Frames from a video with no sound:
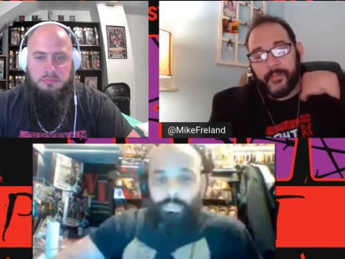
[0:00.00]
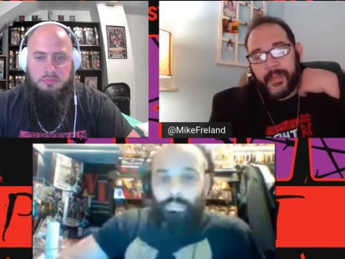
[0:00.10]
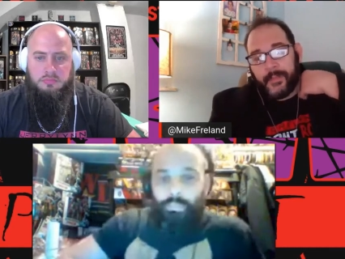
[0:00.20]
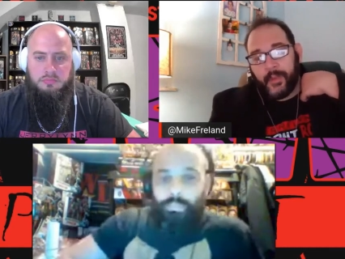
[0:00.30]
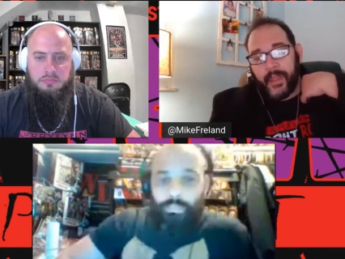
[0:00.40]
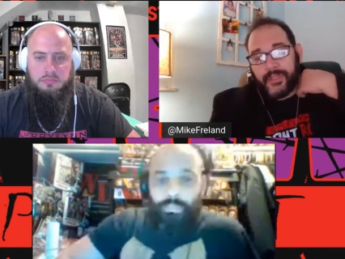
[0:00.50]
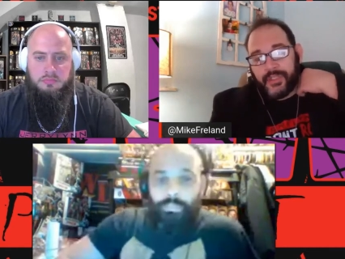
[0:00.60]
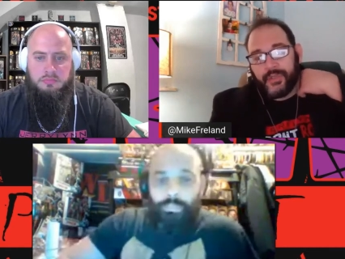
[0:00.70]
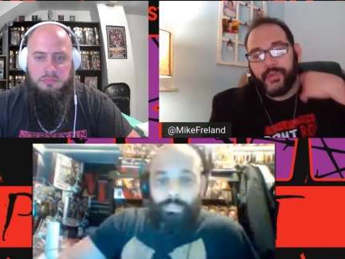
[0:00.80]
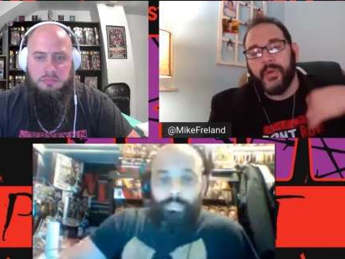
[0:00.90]
Speaker 1: from people as
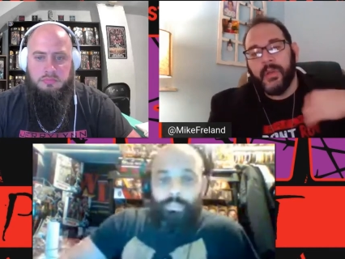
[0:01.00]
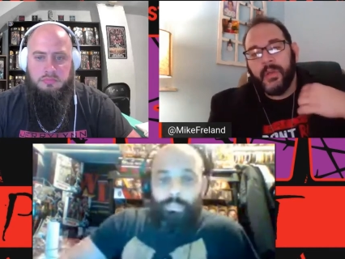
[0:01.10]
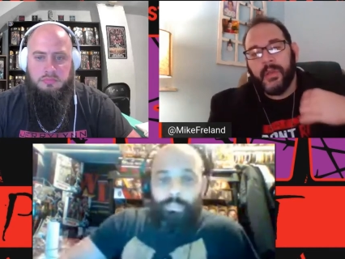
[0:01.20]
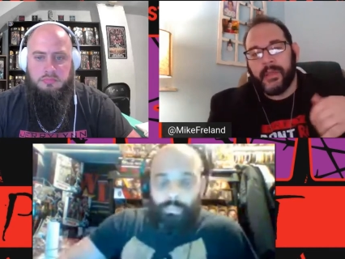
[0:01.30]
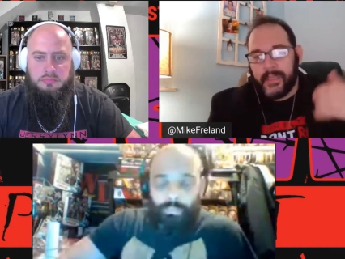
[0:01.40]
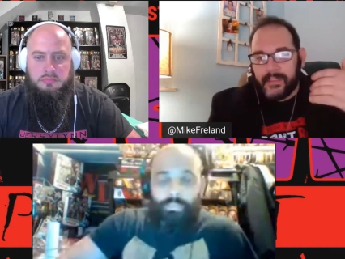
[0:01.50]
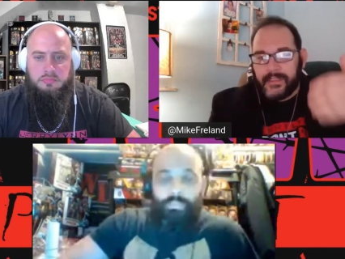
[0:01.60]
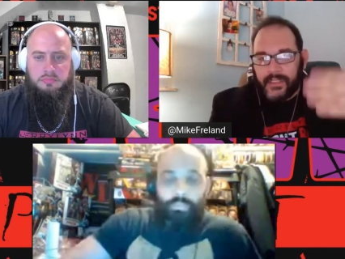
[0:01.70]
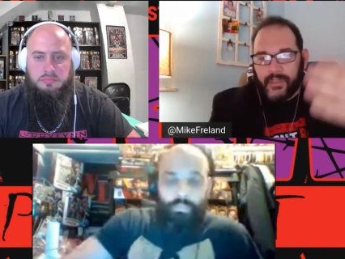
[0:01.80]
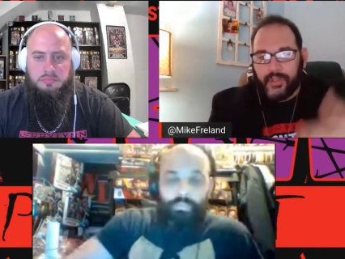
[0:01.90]
you
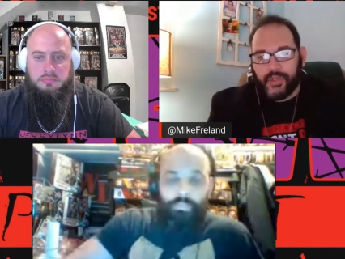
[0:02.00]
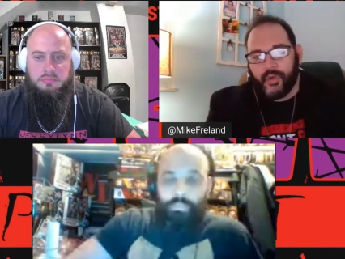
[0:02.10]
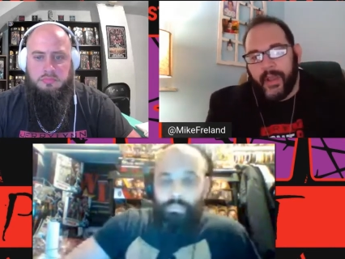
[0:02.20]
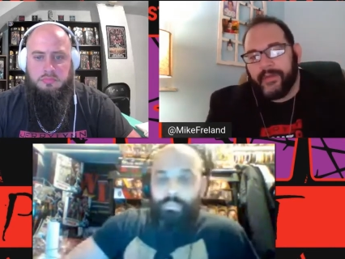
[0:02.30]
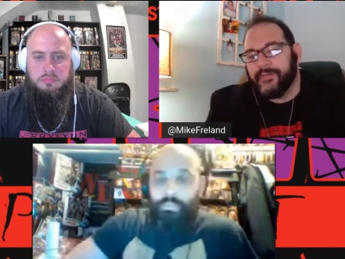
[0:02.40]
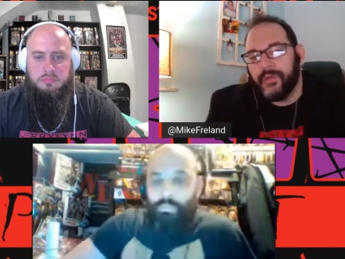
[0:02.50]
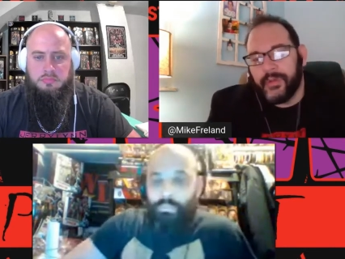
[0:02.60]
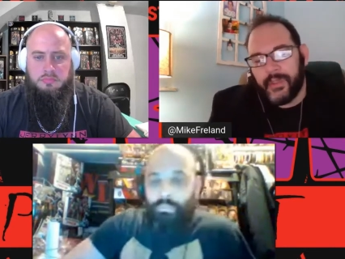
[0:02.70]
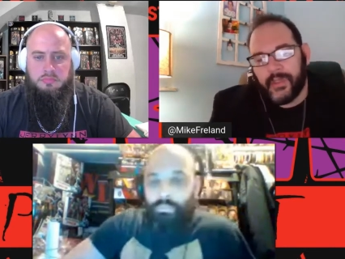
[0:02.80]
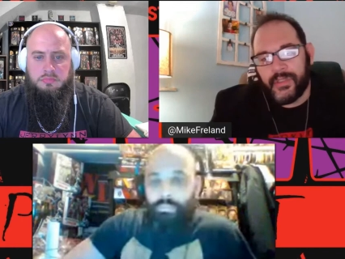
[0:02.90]
continue to travel and you